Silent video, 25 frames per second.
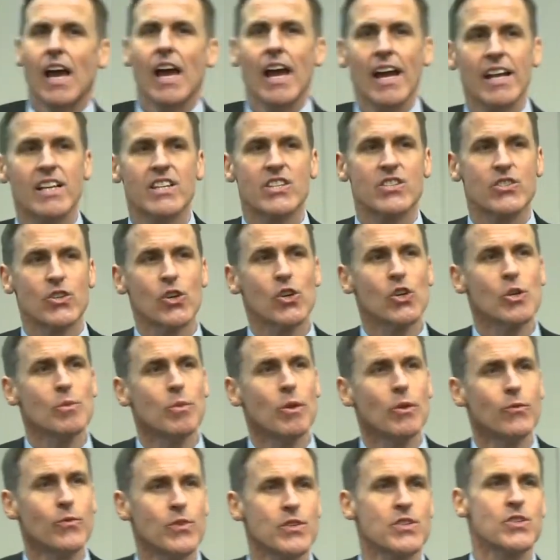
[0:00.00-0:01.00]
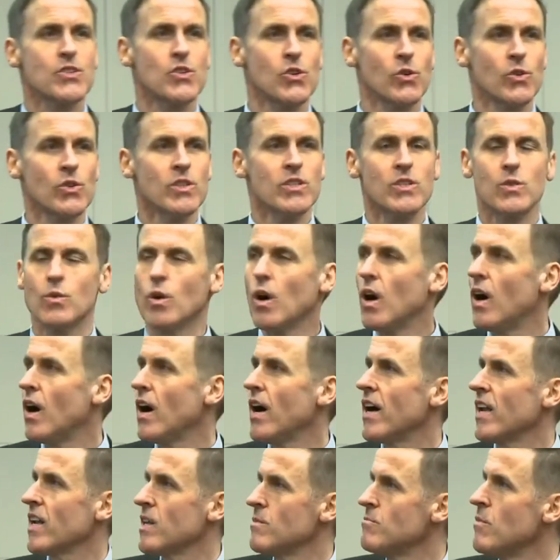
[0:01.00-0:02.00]
It's suitable for students who are
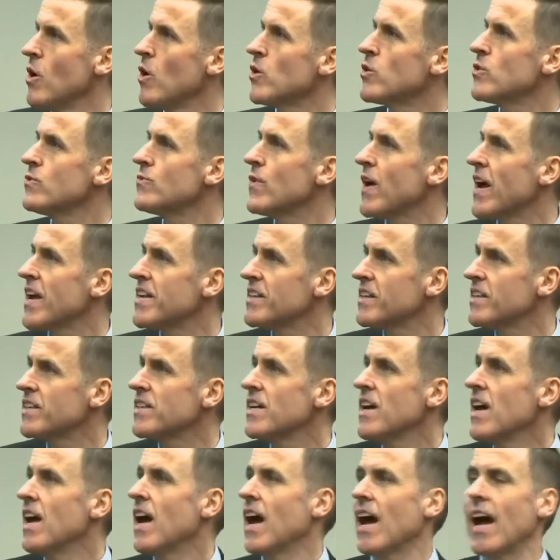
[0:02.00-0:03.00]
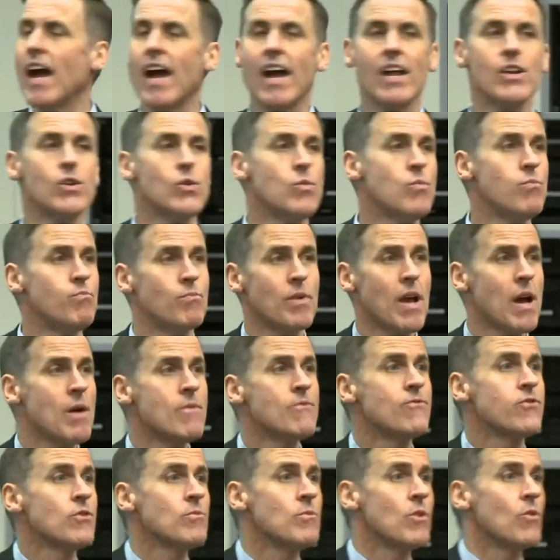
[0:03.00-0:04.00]
highly motivated and who
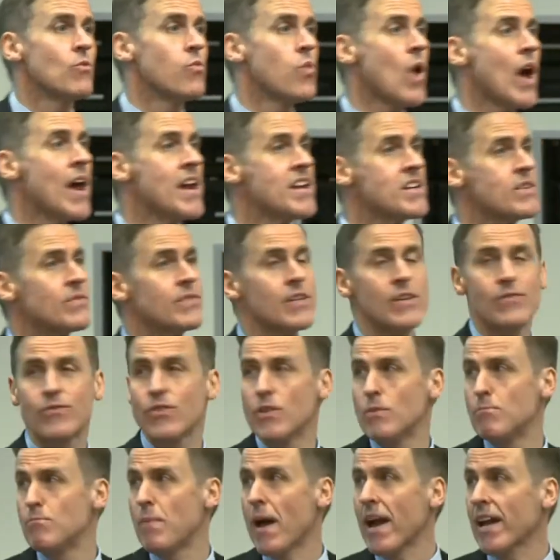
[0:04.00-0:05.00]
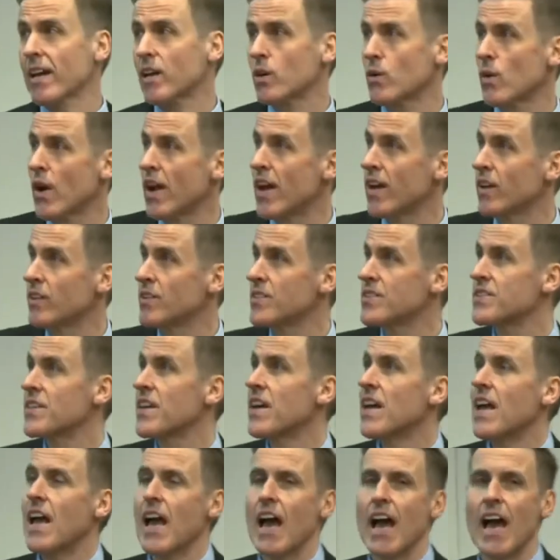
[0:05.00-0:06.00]
come from a range of different backgrounds
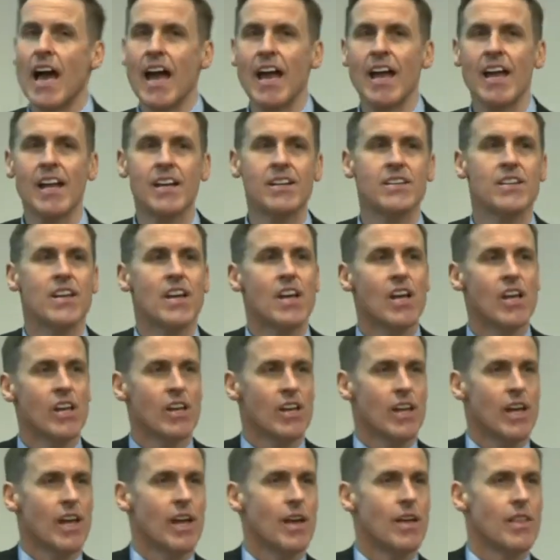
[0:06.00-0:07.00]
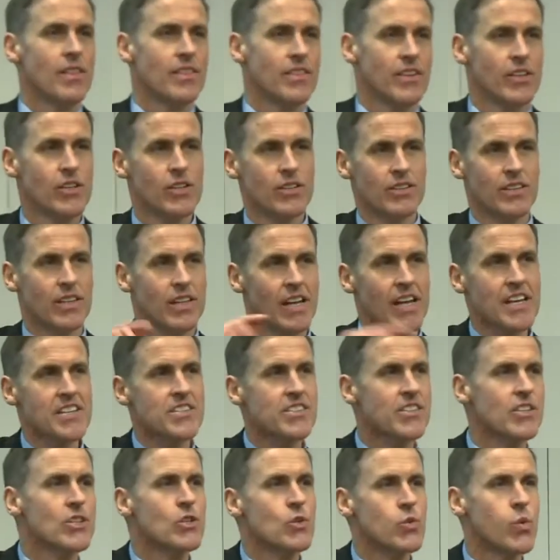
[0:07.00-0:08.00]
and the, the
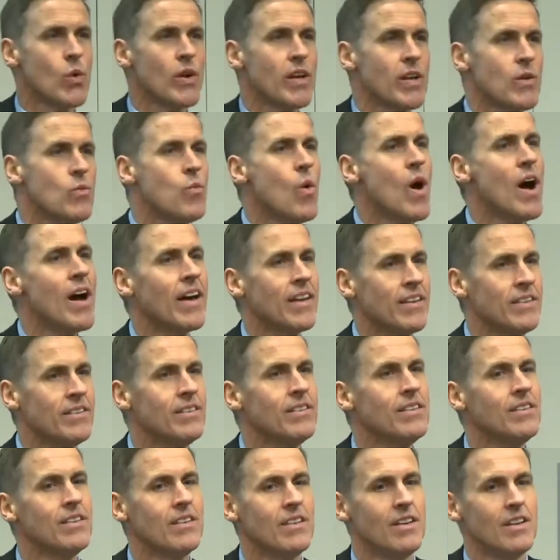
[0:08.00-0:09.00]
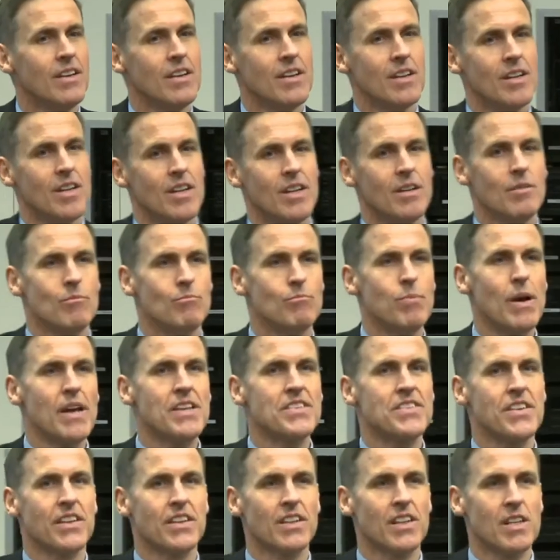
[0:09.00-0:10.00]
less than 21
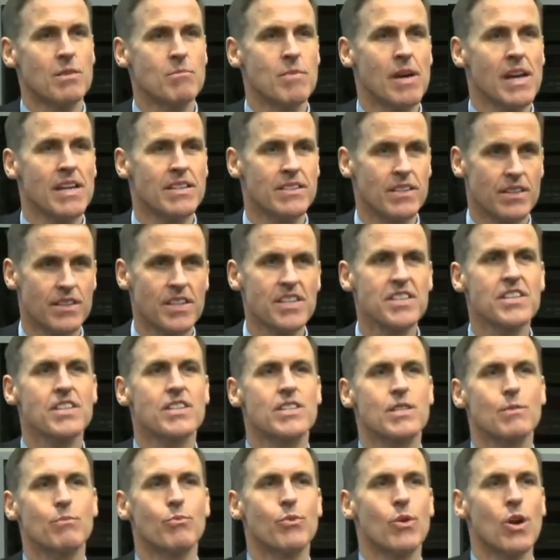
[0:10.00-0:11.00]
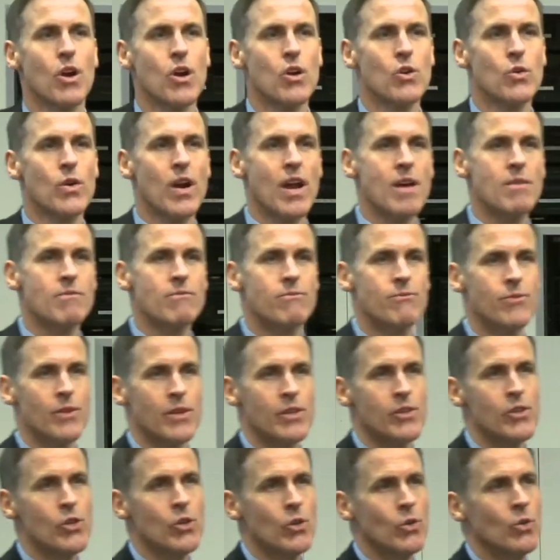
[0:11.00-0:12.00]
basically means that this is the program for
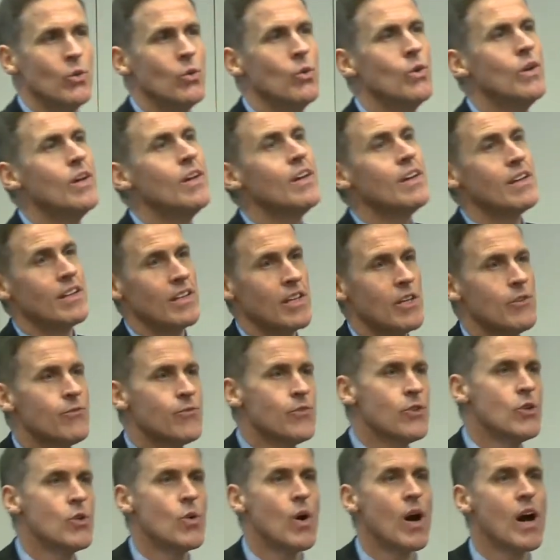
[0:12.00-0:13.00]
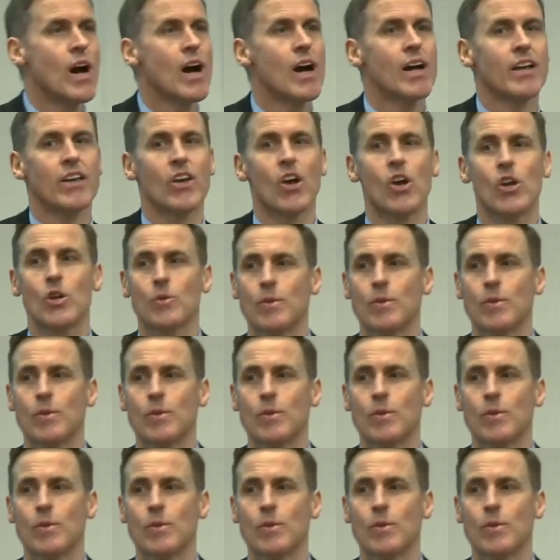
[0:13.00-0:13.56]
you if you are going